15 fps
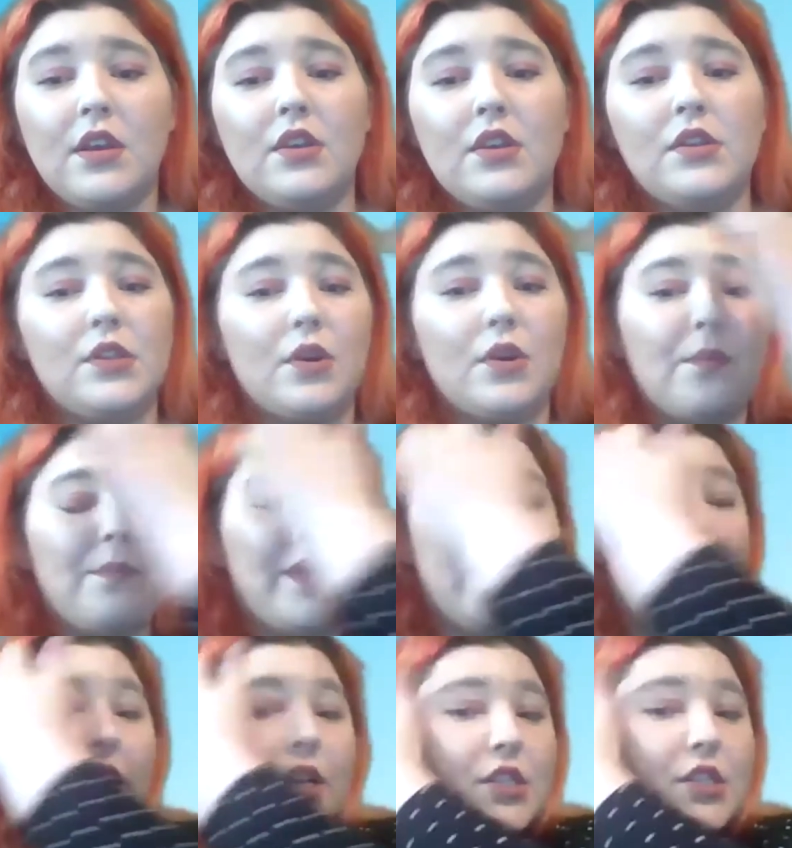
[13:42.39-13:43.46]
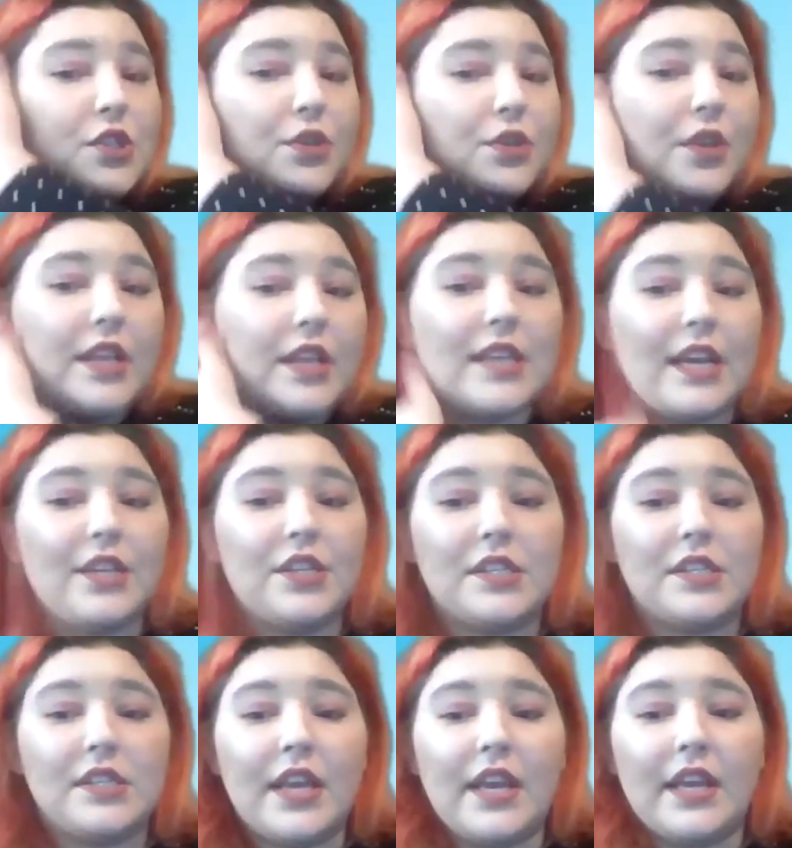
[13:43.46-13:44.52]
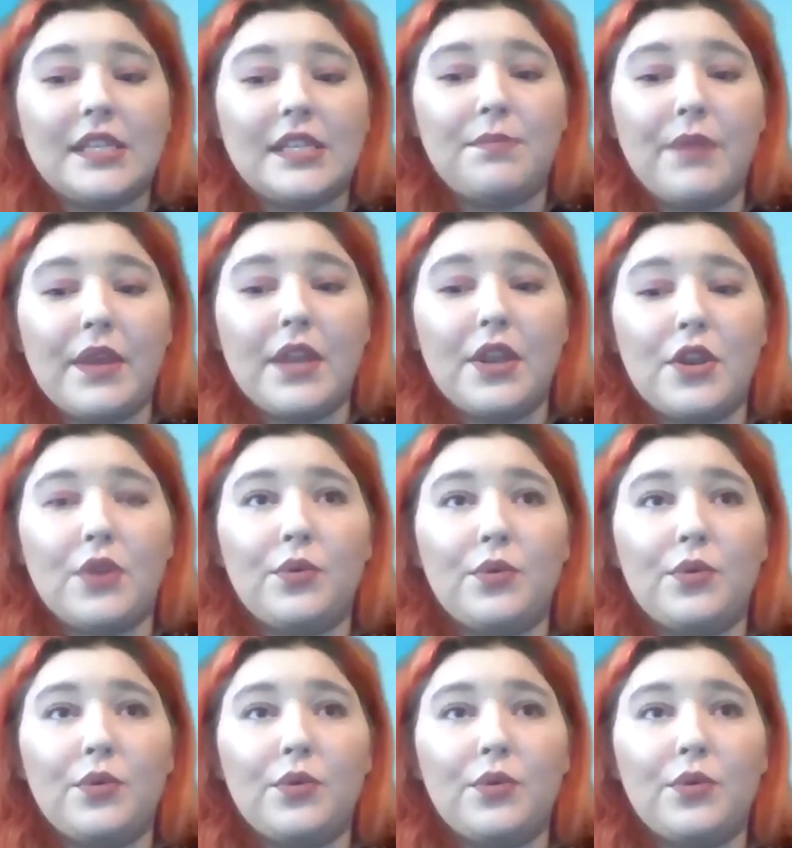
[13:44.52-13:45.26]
So, being a student, I just think it's been